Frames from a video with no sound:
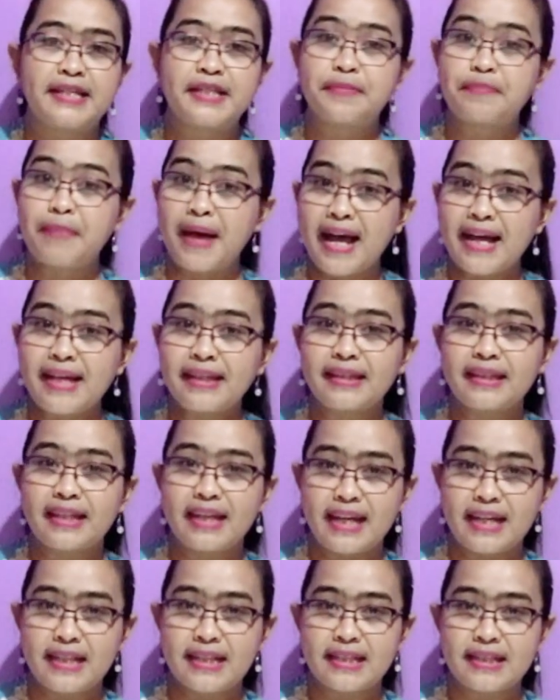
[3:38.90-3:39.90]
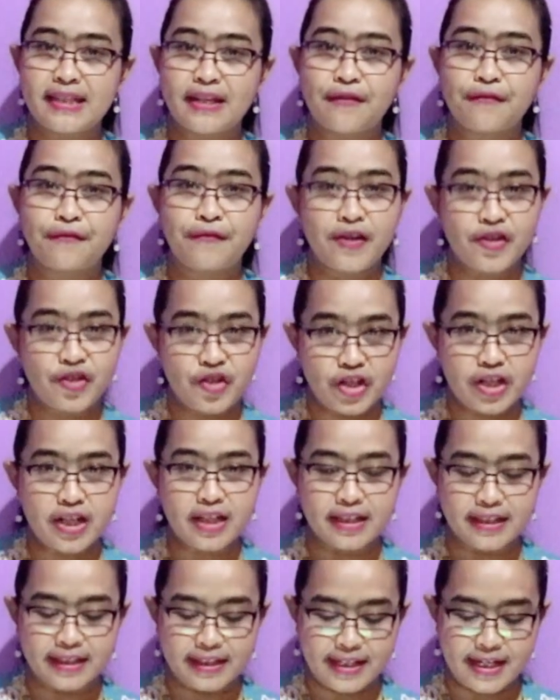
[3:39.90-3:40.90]
Despite its
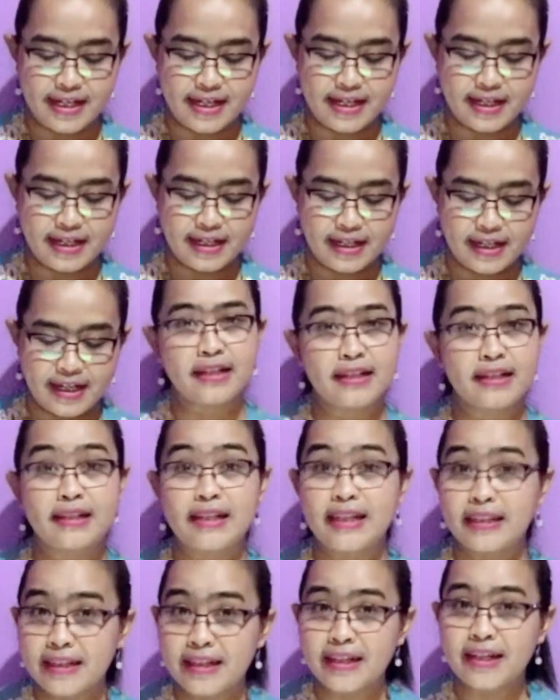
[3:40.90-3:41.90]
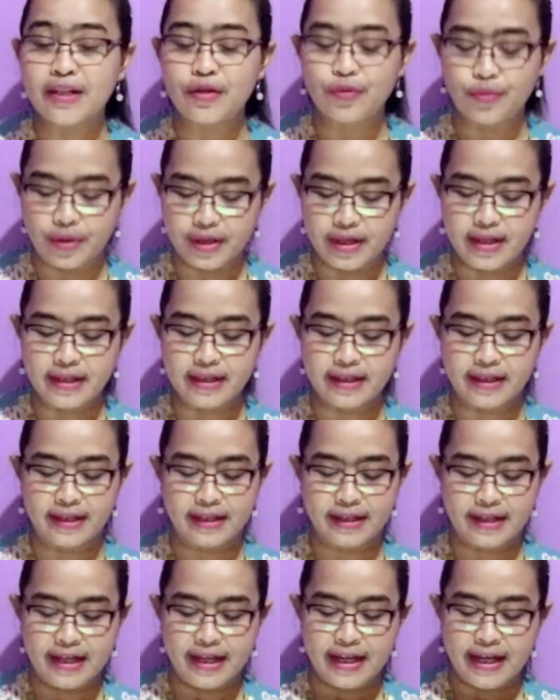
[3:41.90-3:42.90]
fictionality, a literary work
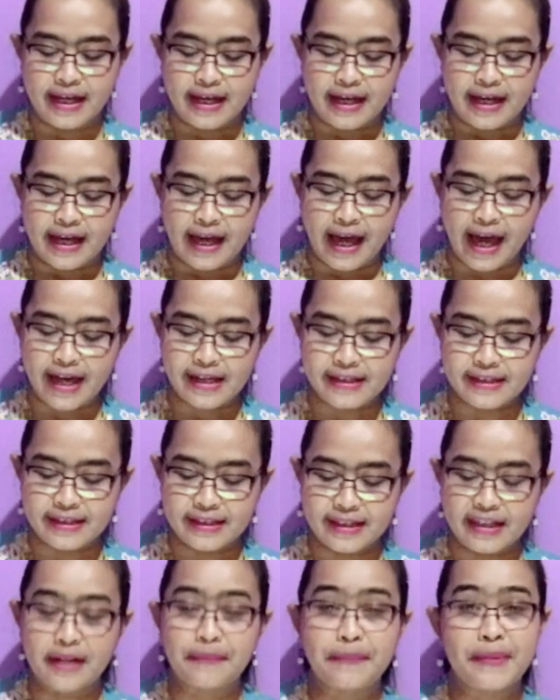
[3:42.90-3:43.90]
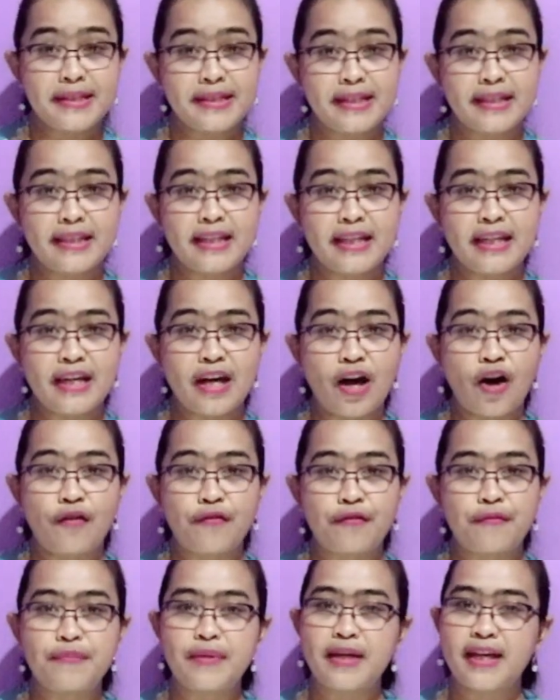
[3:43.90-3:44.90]
has the capacity
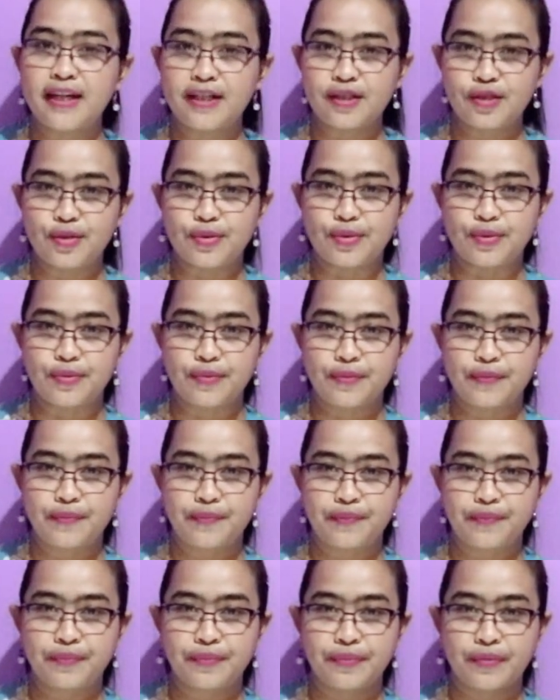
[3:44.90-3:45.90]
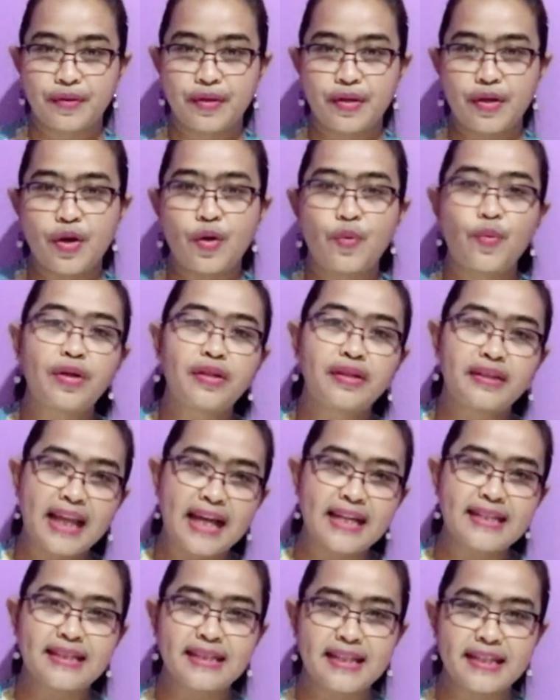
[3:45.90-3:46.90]
of being true.
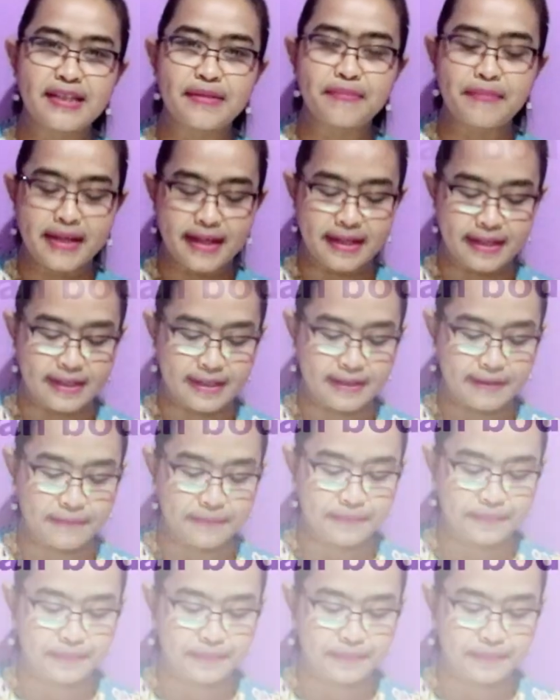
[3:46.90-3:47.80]
What does this mean?